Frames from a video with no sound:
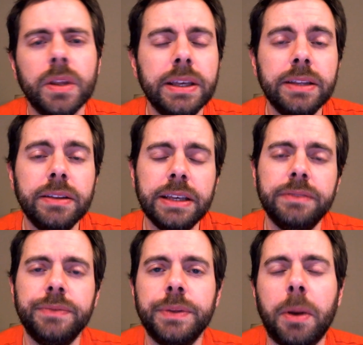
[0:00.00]
and
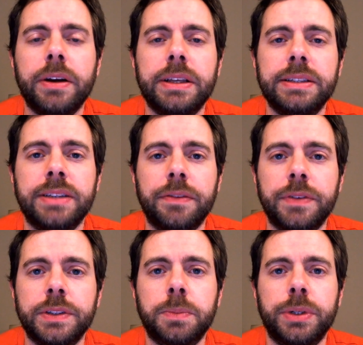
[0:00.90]
it, the park
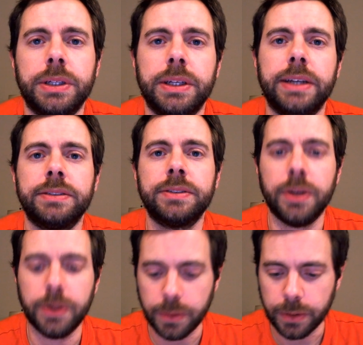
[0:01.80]
itself is pretty nice.
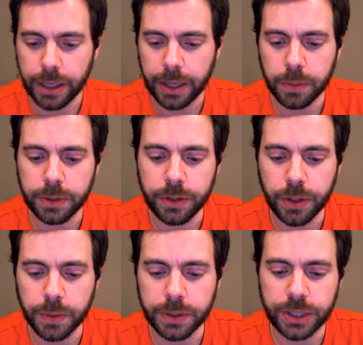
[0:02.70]
So I would
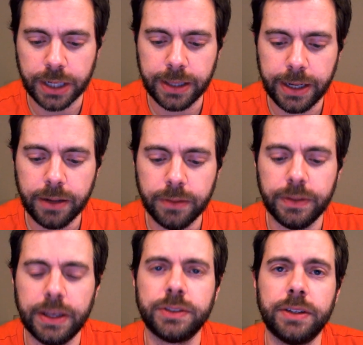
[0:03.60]
go and check that
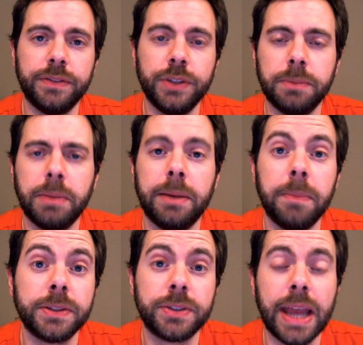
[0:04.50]
out. They also have, you can buy a
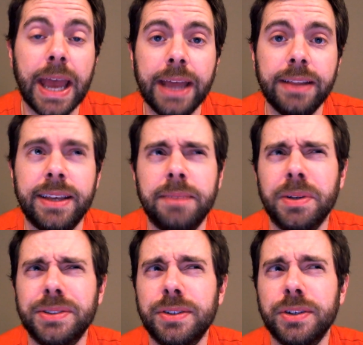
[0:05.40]
buzzard hat. They had
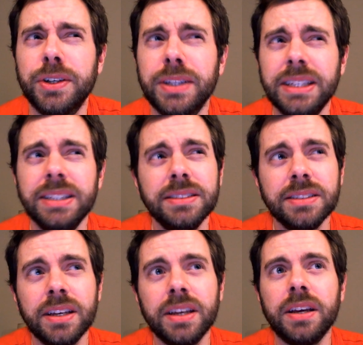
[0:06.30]
buzzard
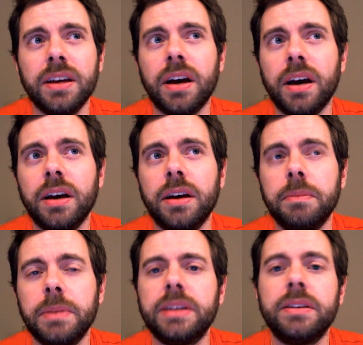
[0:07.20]
cookies
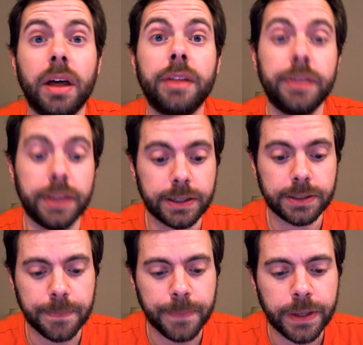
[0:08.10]
um, and other
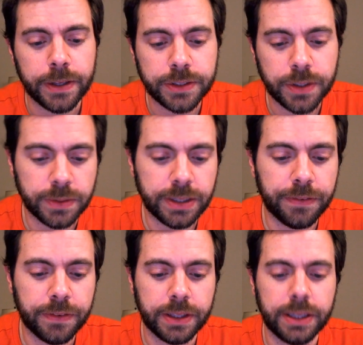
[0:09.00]
things. So
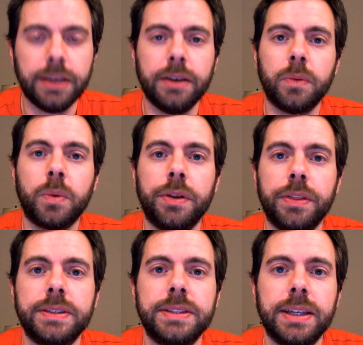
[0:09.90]
definitely
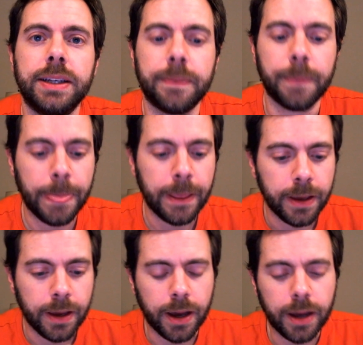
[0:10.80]
worth seeing.
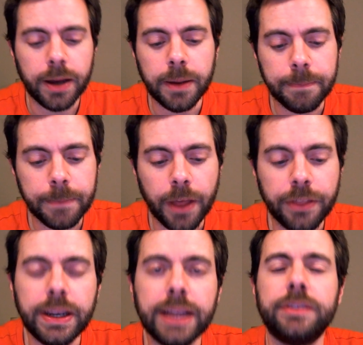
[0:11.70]
Um,
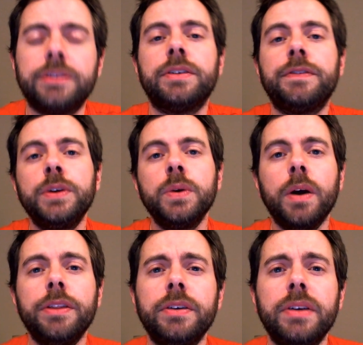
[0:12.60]
other than that, there are a few
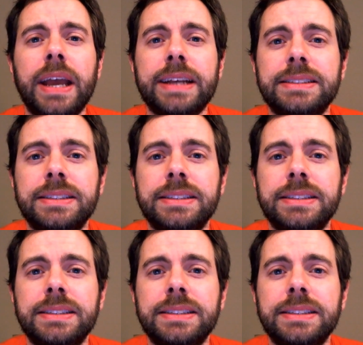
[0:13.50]
other